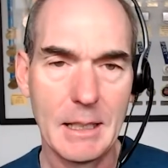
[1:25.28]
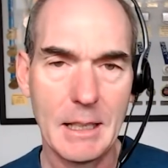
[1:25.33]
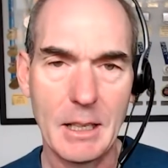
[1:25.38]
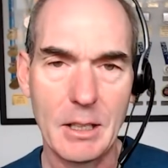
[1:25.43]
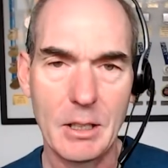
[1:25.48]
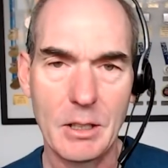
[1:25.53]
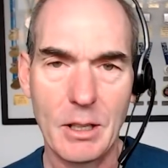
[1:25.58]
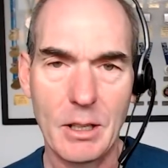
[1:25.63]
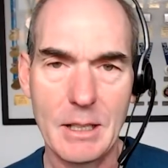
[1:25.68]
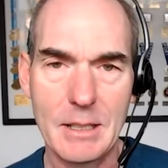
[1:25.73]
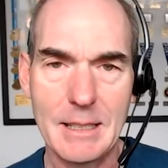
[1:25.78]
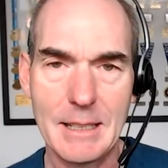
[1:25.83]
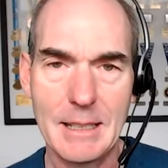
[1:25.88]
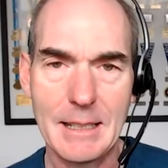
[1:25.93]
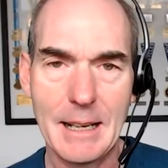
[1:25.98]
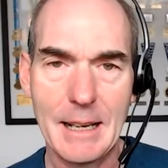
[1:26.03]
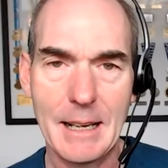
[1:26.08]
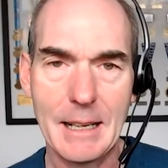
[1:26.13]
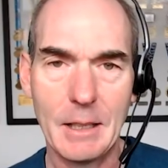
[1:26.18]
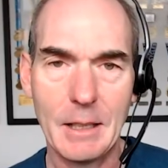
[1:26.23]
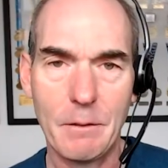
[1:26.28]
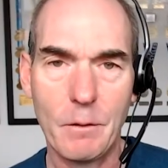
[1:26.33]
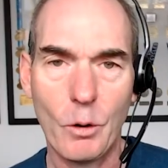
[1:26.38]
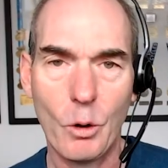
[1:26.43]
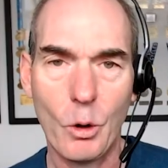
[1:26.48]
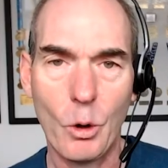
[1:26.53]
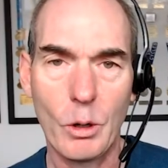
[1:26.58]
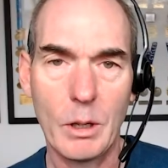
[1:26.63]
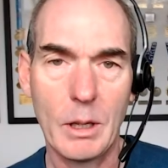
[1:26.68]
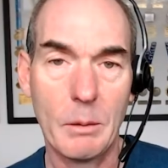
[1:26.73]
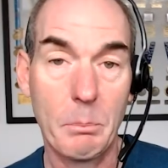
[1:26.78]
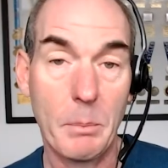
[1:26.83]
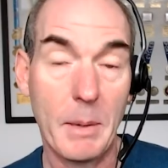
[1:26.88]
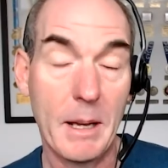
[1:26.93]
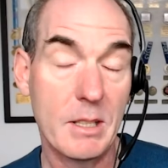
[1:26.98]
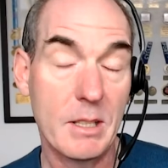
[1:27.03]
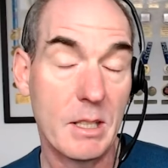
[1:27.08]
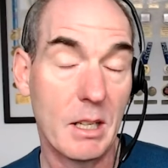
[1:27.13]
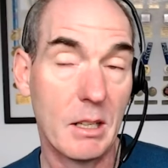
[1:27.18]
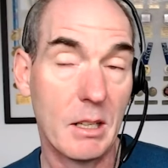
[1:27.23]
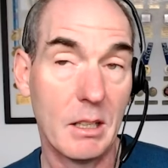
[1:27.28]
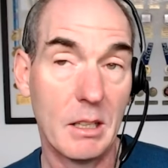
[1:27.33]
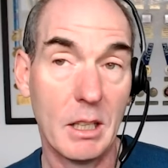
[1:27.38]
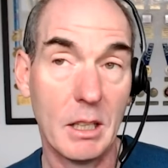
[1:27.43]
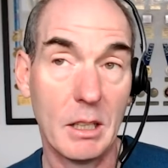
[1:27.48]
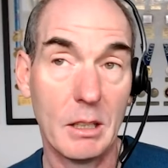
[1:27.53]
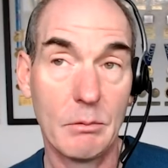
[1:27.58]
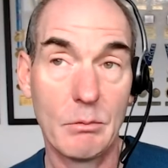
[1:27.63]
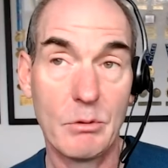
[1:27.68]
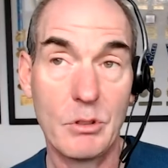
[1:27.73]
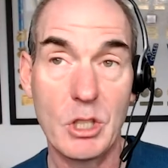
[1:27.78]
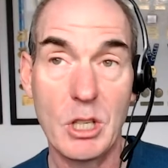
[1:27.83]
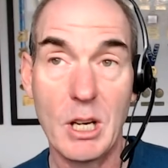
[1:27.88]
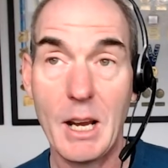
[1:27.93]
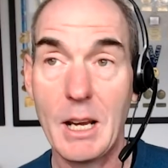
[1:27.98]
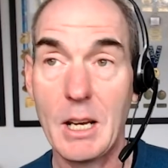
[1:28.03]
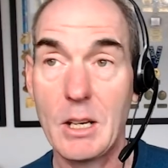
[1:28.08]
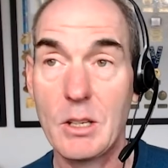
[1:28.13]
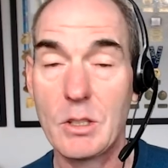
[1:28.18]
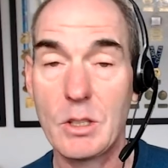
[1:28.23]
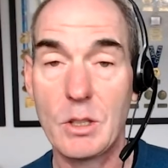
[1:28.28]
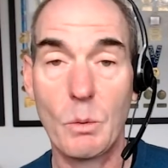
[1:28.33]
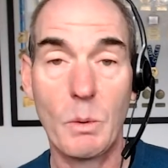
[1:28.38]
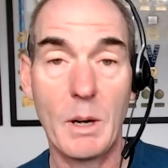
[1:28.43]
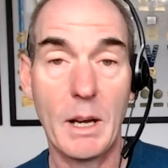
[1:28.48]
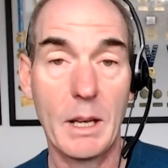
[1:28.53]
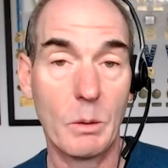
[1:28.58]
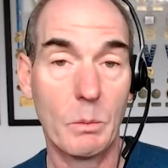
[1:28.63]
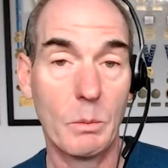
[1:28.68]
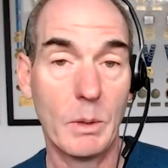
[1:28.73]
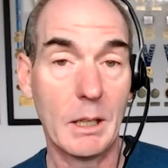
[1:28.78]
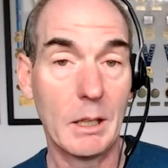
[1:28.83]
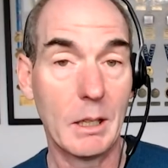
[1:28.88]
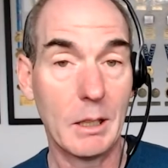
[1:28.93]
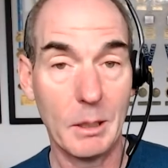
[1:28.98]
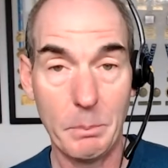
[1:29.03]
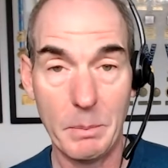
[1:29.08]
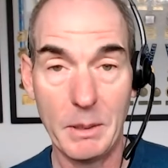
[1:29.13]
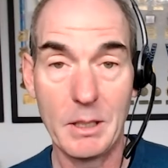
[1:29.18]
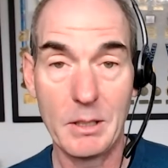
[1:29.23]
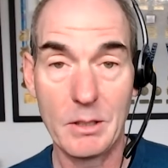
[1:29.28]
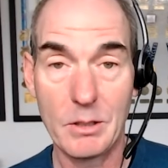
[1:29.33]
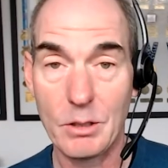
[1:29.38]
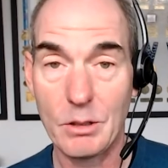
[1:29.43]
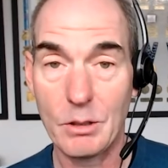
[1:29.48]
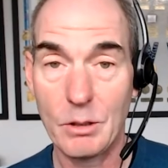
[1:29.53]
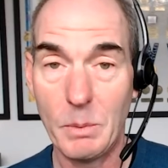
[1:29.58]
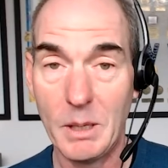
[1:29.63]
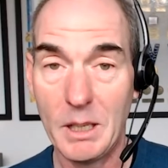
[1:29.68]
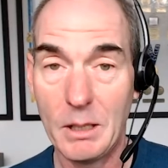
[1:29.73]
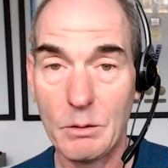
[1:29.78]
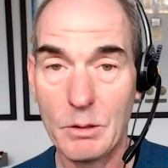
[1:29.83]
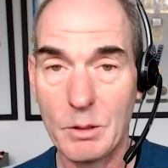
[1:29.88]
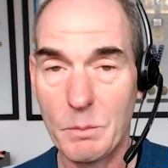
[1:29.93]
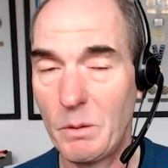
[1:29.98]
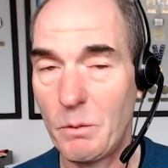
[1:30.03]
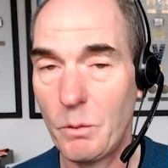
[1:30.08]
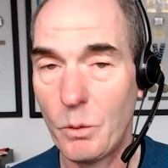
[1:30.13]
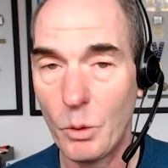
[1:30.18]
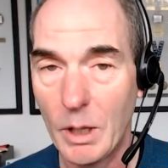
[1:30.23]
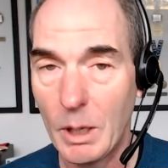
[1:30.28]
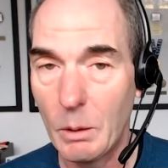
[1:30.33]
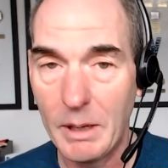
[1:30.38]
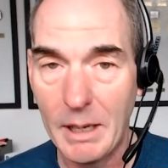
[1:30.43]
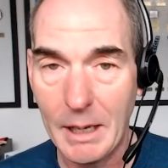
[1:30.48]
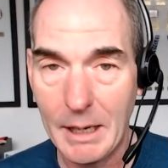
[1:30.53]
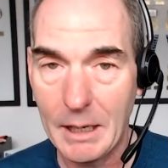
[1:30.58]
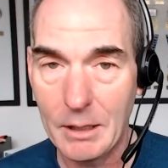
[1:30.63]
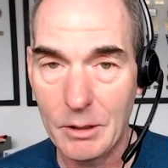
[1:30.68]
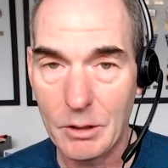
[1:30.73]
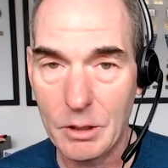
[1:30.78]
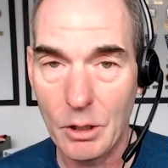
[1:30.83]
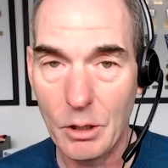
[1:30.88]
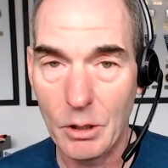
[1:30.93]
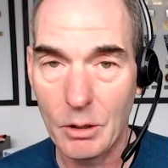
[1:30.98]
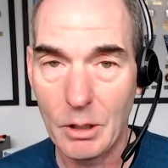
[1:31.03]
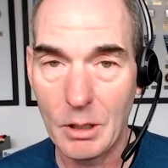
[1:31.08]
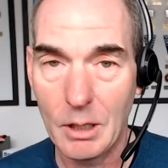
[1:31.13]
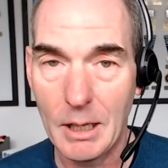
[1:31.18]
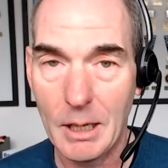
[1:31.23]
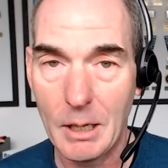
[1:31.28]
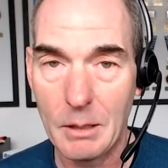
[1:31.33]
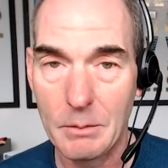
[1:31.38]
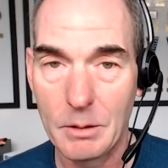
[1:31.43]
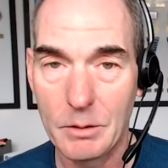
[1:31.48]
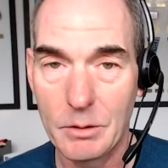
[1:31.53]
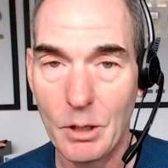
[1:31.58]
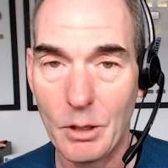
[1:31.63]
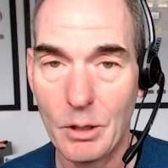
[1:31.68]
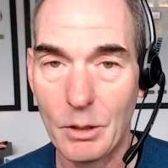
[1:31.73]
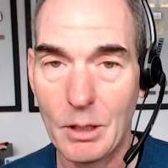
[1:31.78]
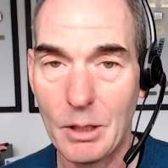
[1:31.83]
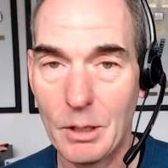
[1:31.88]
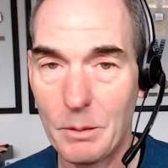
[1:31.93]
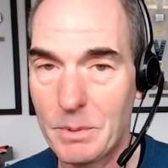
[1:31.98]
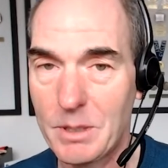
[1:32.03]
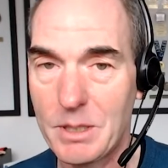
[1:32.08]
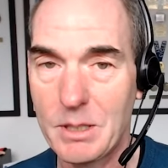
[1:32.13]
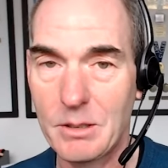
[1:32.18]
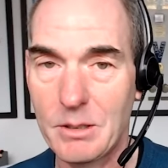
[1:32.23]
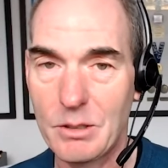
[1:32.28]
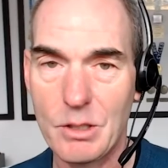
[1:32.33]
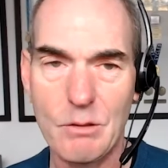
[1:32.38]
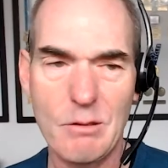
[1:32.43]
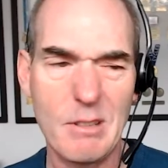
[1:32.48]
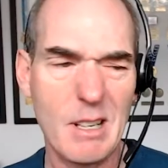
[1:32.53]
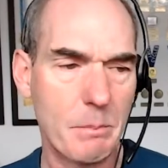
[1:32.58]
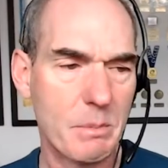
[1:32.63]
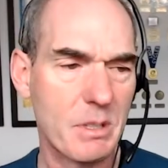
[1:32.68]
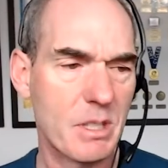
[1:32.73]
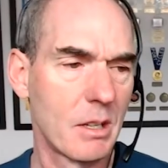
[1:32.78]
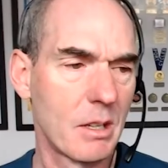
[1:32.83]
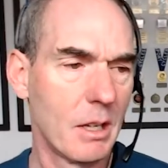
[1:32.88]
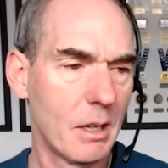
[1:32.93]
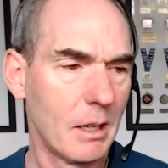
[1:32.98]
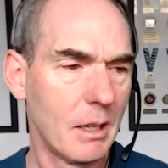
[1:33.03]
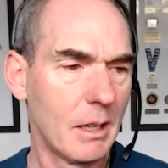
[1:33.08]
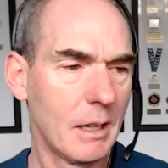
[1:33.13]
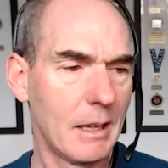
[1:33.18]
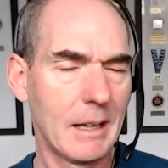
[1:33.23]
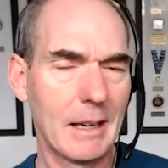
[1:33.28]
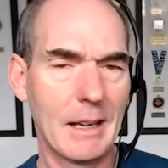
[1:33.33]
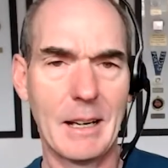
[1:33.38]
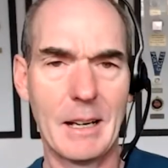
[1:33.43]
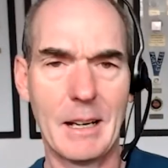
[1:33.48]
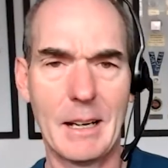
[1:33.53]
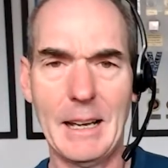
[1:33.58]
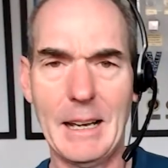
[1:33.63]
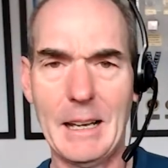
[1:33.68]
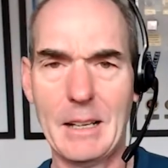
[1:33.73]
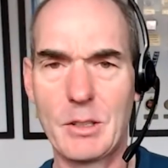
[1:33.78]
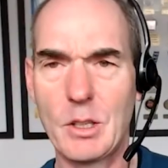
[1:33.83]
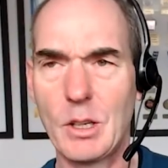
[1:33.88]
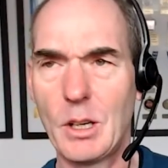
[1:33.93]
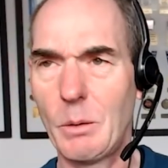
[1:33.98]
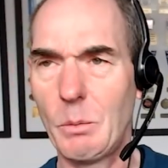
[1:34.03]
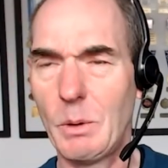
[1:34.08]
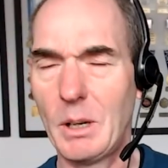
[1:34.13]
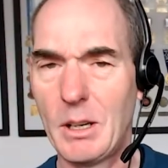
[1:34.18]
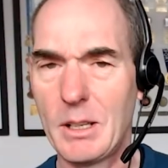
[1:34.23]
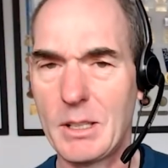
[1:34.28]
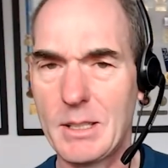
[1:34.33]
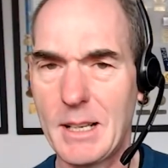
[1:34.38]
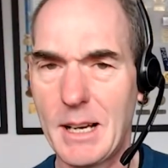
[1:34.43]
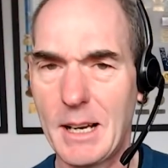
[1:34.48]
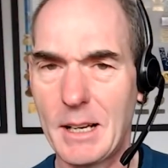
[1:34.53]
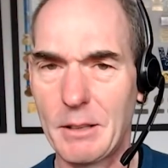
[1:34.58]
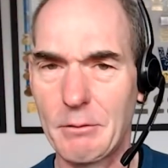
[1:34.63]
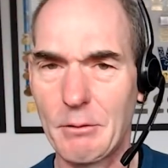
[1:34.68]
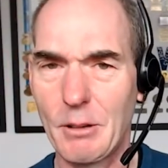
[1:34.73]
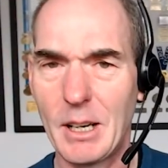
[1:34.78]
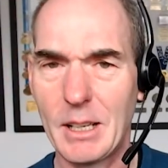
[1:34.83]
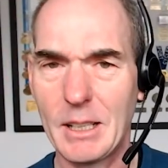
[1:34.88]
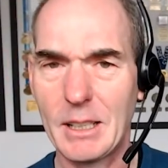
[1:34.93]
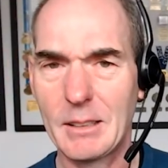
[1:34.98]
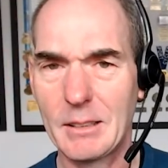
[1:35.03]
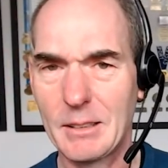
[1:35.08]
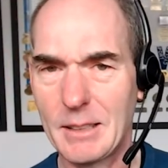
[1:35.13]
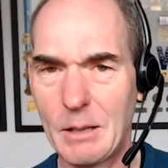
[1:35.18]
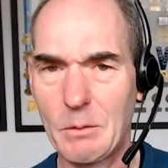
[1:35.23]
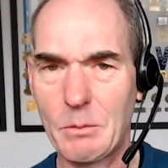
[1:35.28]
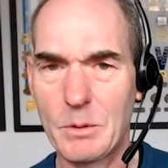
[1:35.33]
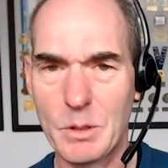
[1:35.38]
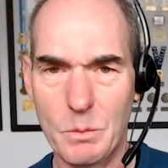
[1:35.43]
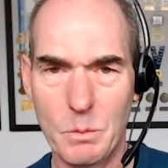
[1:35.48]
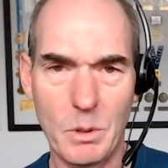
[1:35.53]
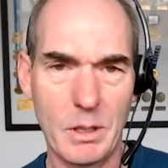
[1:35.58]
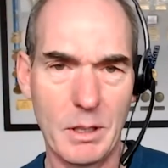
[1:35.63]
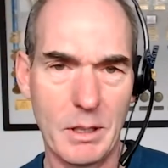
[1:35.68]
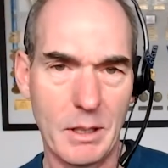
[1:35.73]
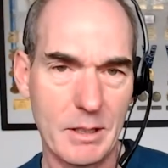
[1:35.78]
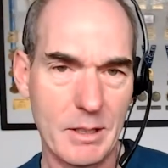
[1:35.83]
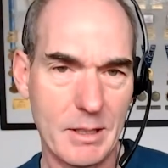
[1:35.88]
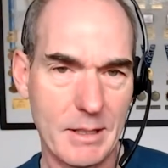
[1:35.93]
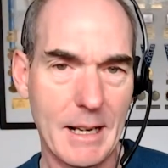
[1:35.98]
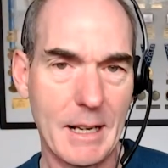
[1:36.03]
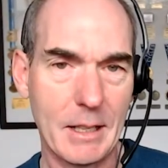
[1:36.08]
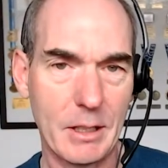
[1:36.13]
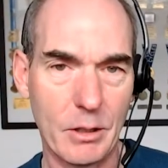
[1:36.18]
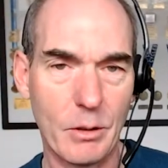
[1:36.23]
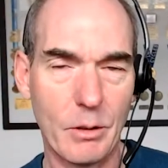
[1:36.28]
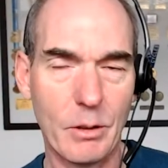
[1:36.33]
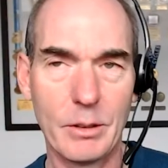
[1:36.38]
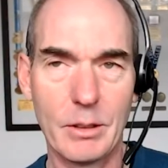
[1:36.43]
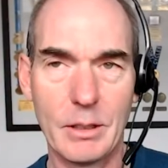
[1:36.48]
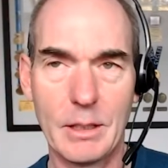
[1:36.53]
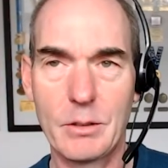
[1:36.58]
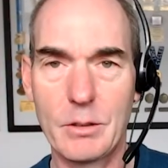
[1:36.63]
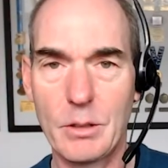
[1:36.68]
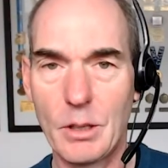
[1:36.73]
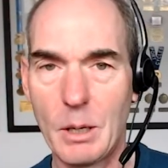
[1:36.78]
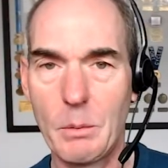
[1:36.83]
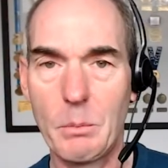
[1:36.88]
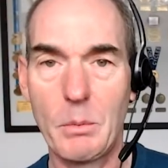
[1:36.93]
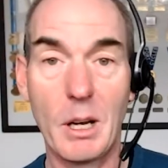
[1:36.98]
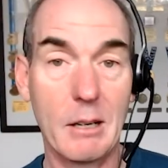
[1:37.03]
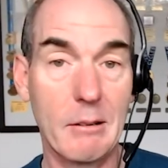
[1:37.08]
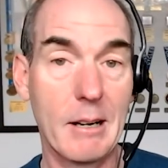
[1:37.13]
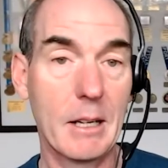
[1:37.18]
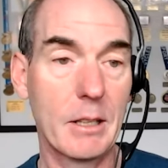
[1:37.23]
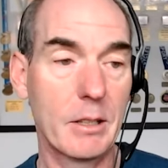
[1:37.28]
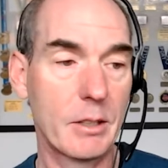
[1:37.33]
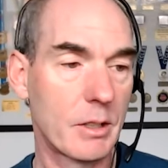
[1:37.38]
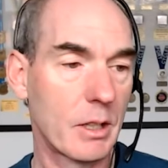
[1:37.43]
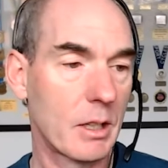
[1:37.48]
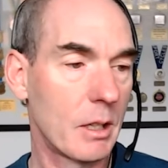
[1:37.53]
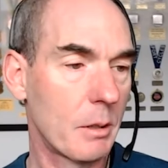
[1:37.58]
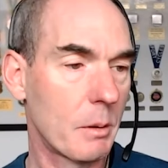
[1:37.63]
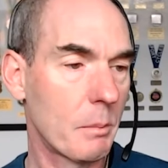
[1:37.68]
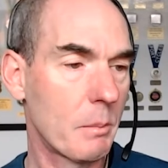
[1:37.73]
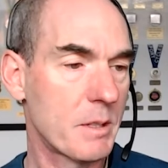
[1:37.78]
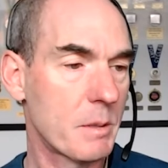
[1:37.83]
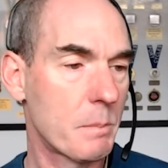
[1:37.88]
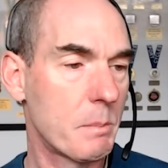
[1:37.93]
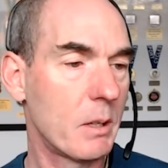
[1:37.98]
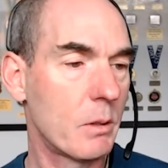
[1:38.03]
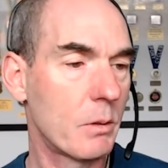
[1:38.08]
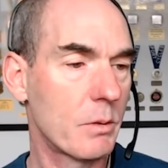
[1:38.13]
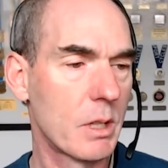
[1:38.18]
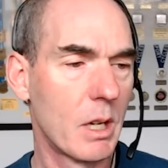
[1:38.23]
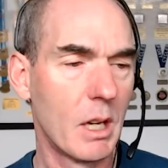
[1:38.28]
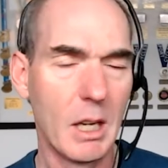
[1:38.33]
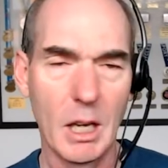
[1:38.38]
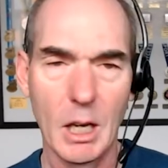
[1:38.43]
in 1984 and basically changed the way that we clip into pedals. Before that, we had toe clap toe clips and straps. Uh, and certainly when I started riding, that was what I started on until I migrated to clipless pedals.